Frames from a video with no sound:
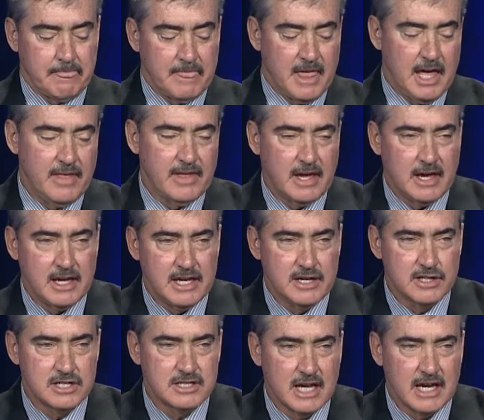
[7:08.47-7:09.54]
and the
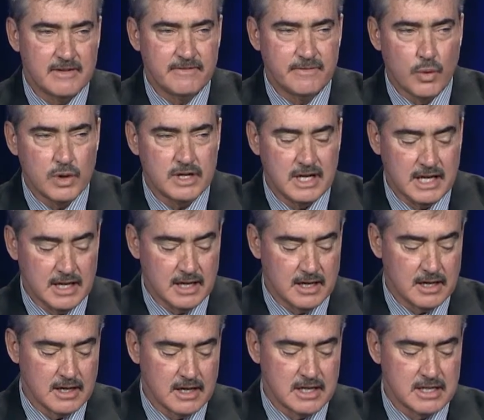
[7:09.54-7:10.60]
Interstate 410